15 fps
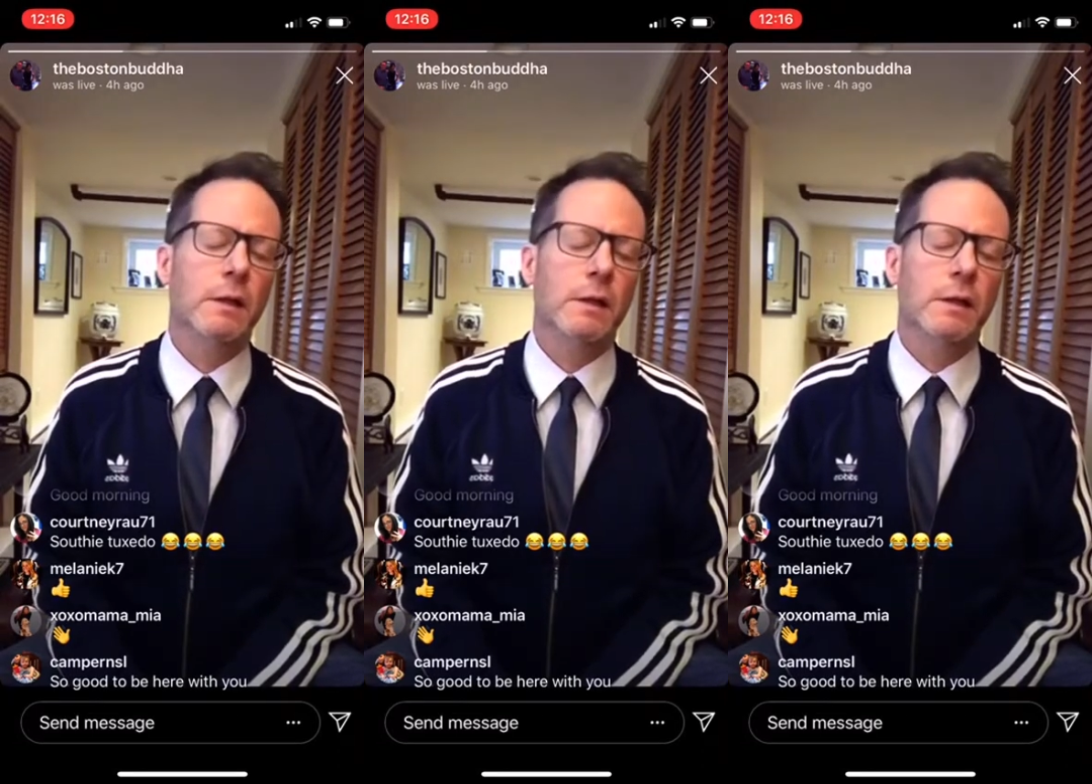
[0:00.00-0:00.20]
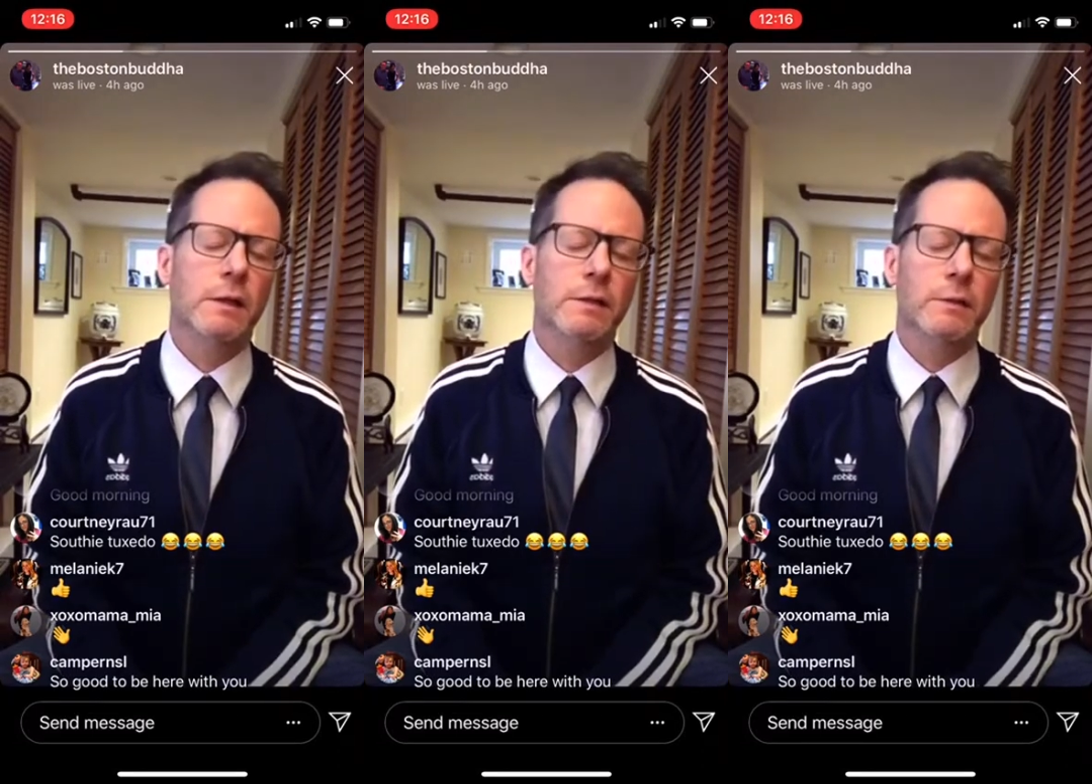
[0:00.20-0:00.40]

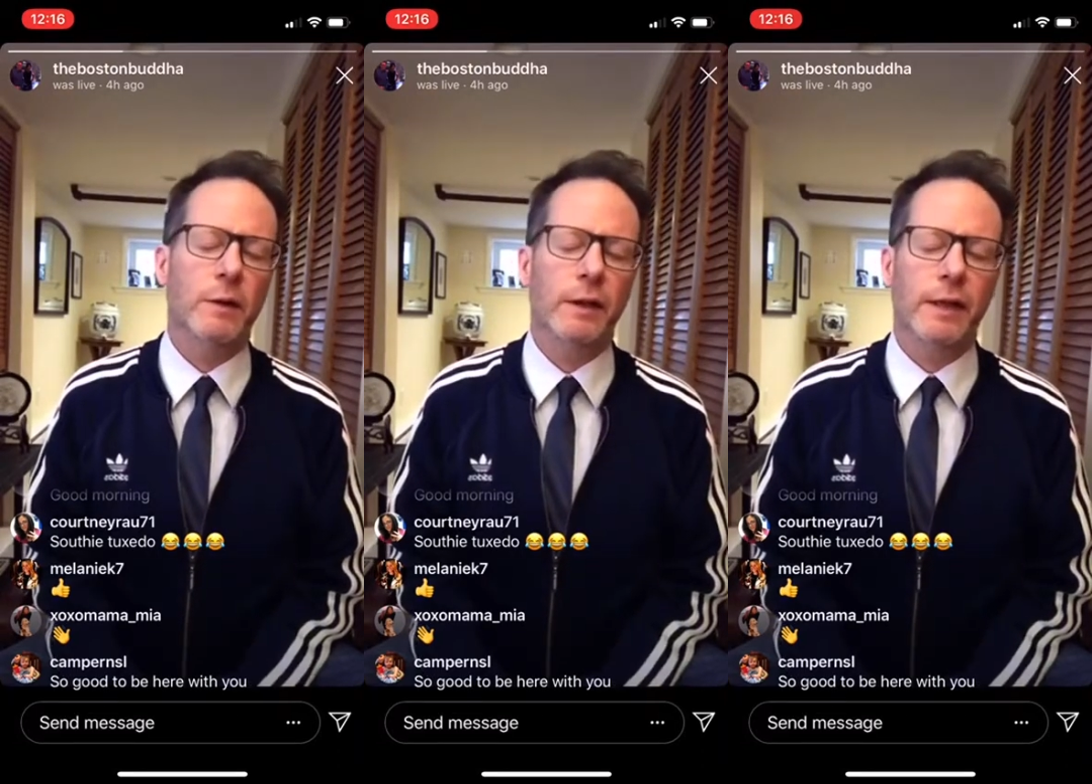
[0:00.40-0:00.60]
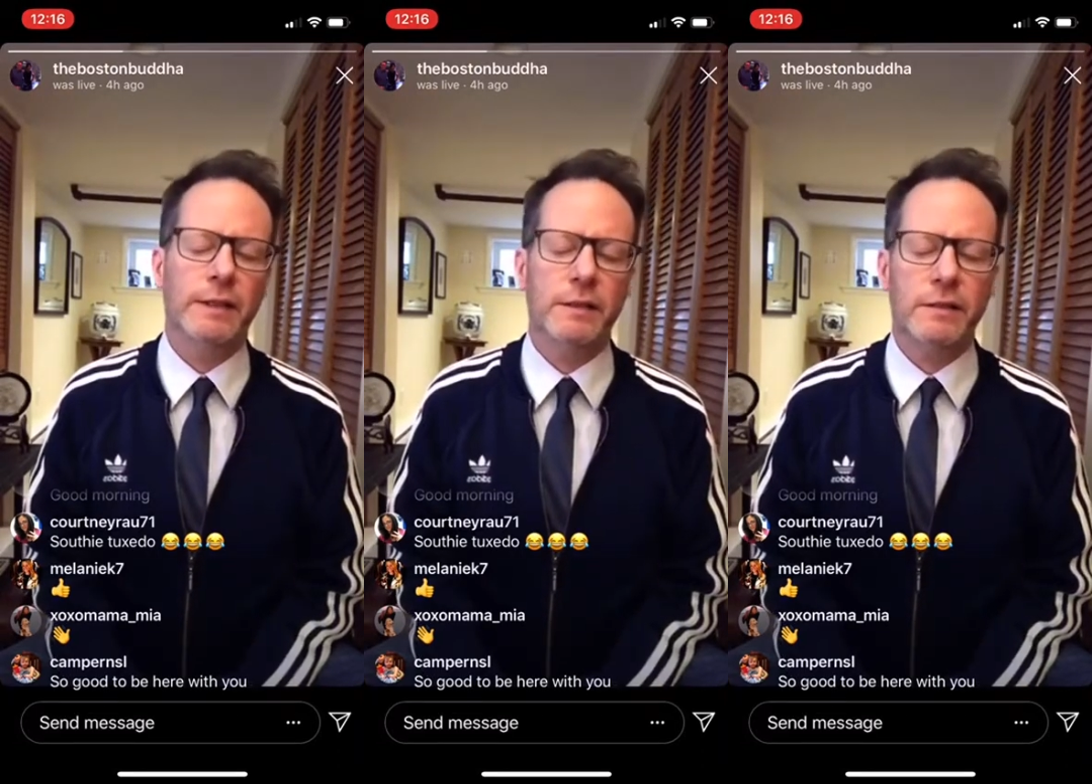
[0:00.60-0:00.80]
So I
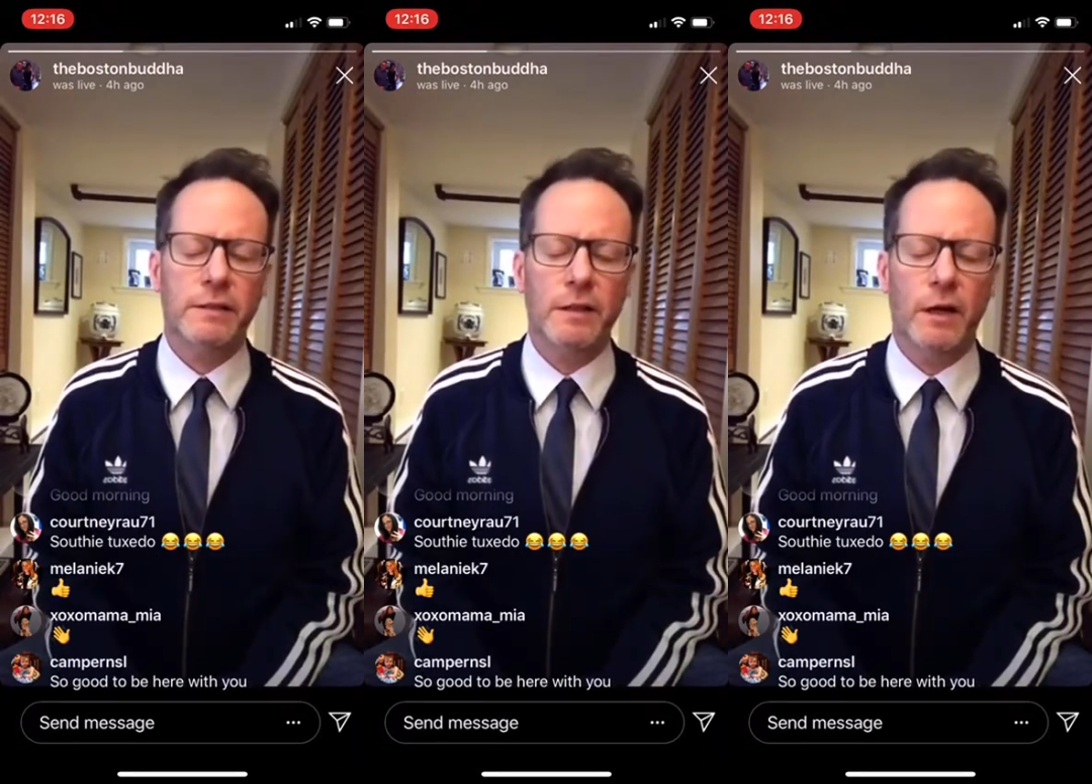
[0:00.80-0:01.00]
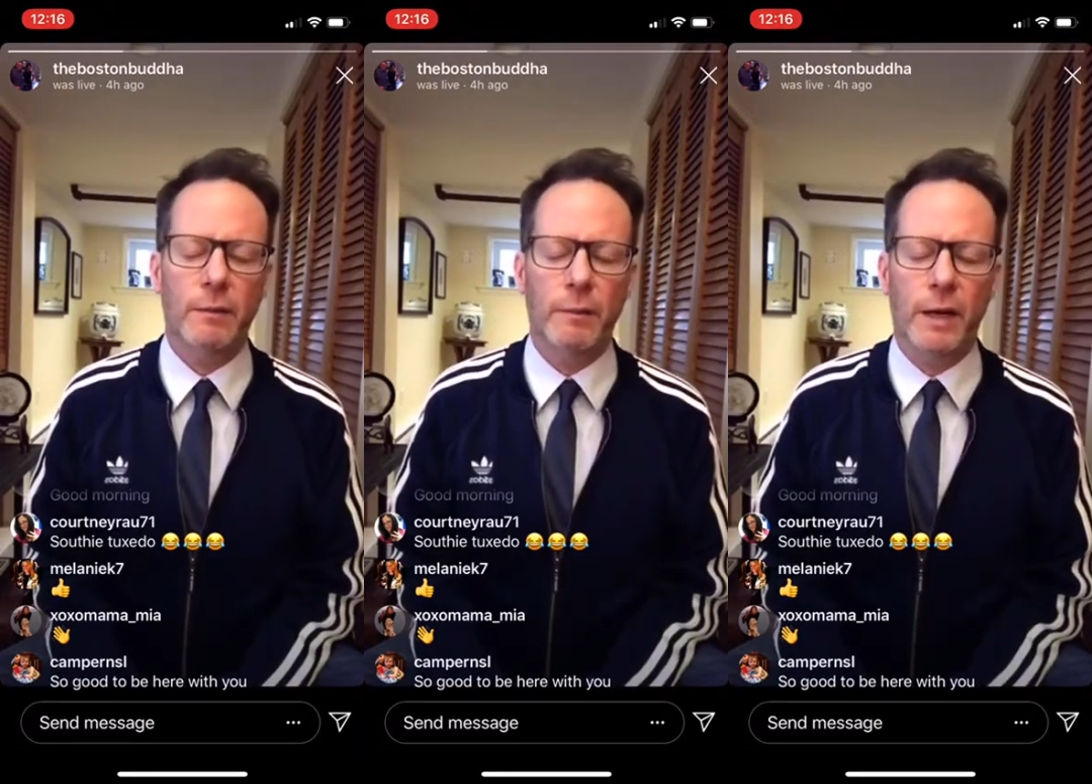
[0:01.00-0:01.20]
like to
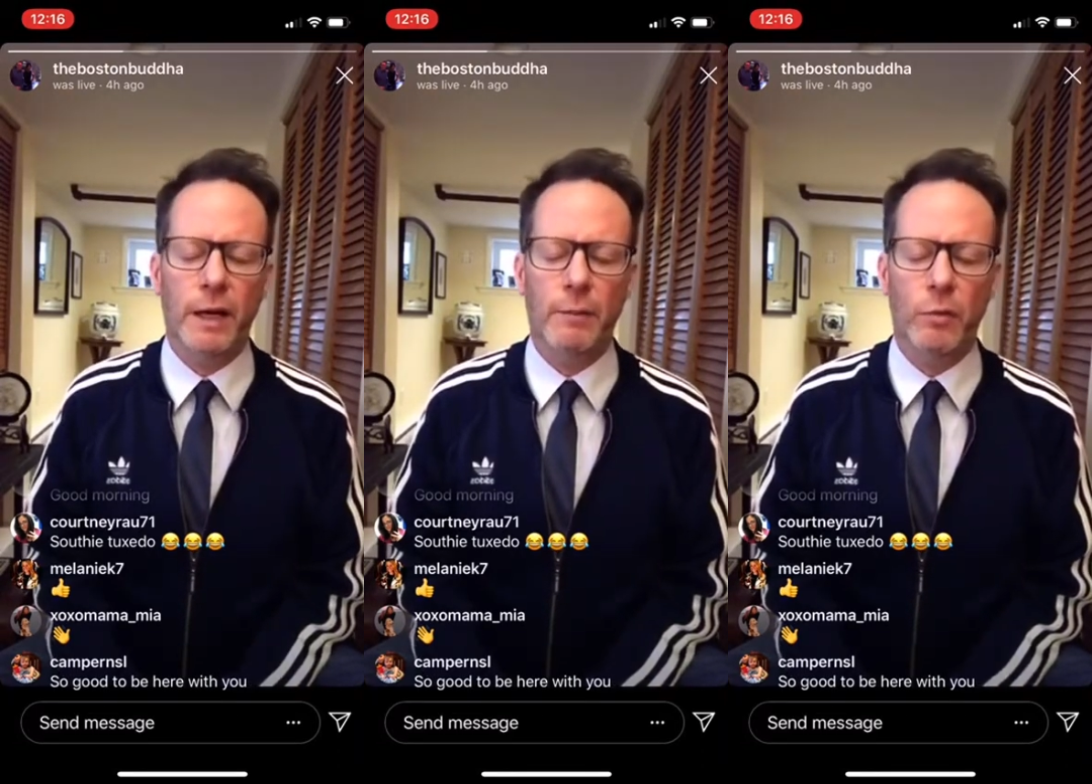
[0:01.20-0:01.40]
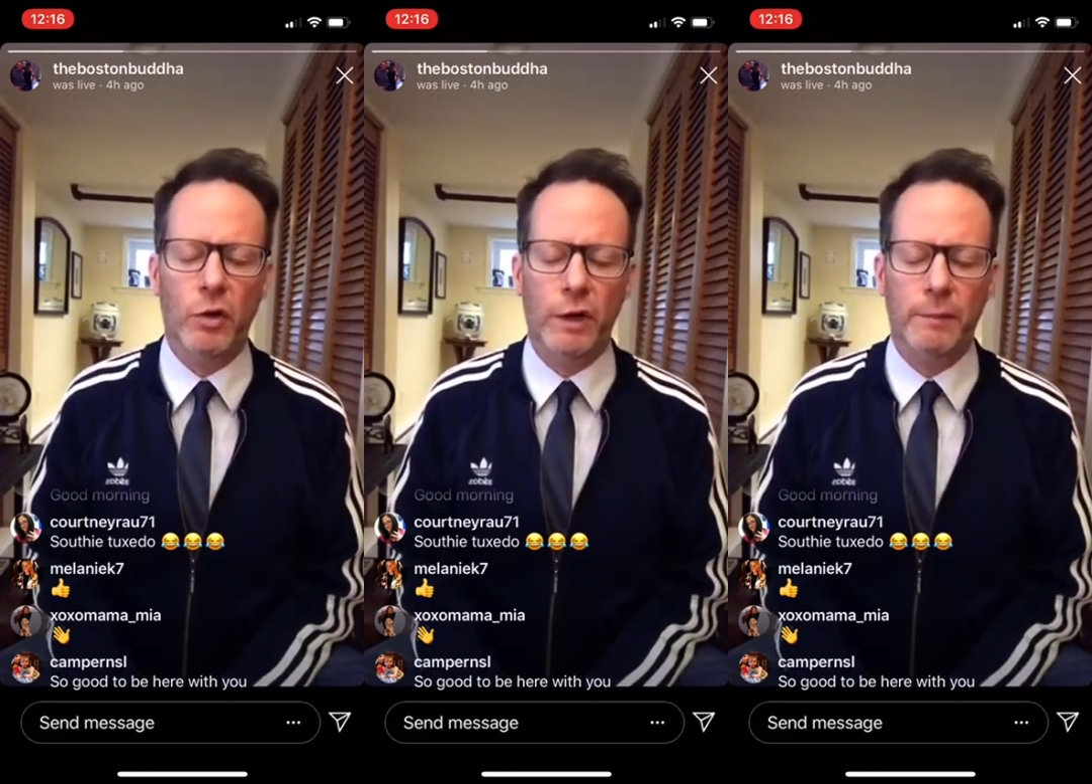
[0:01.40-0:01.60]
start my
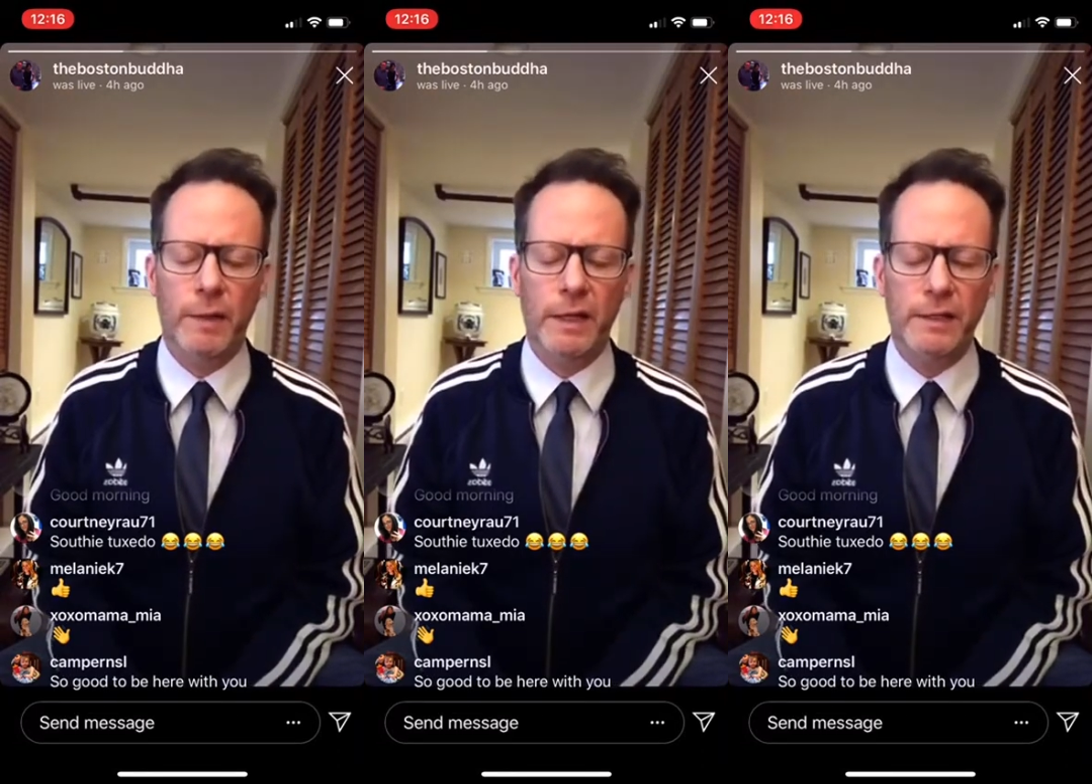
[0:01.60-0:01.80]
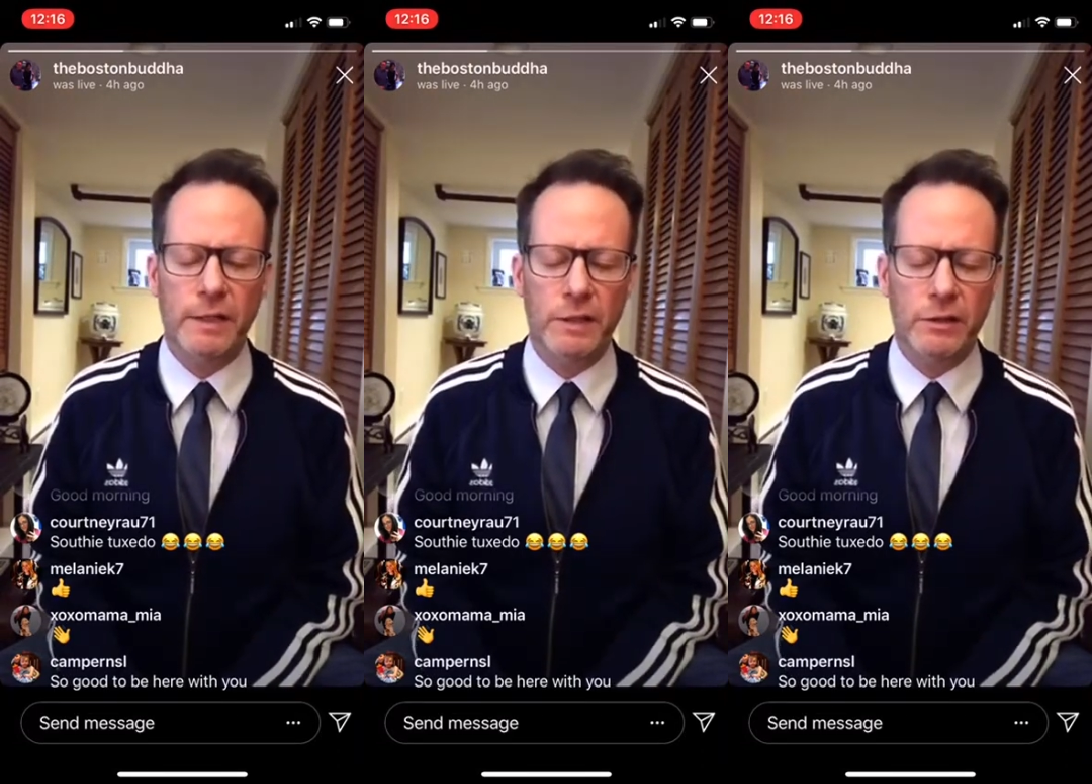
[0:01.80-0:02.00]
morning
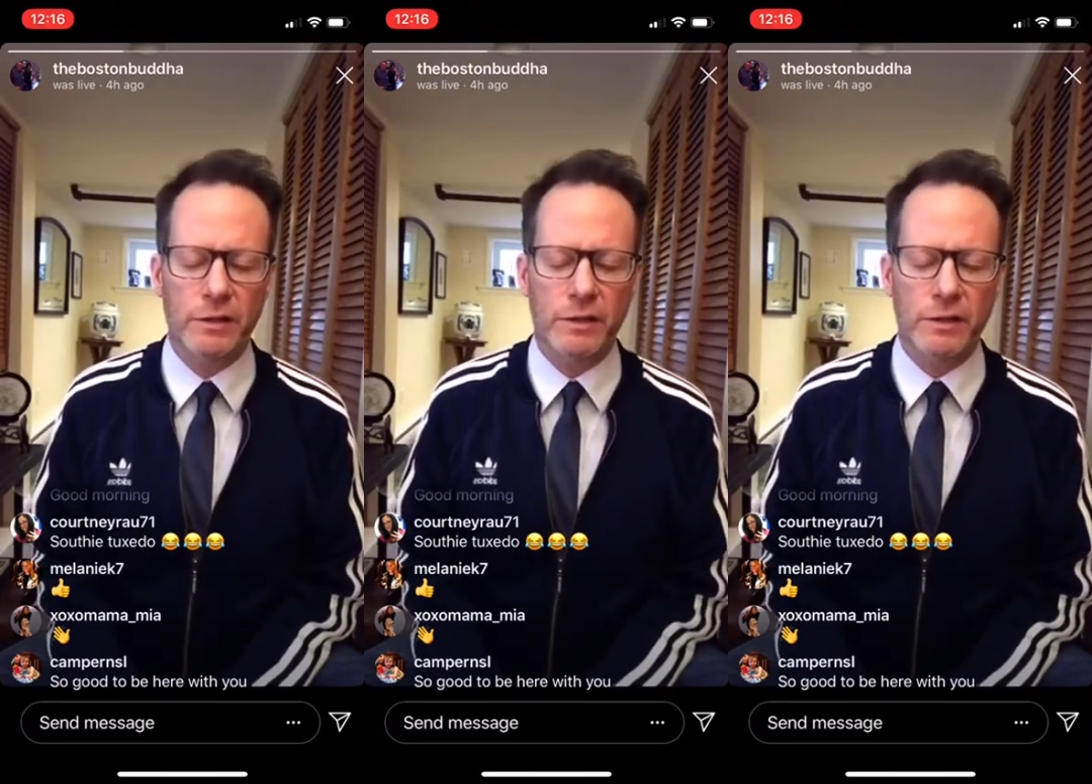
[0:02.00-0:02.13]
meditations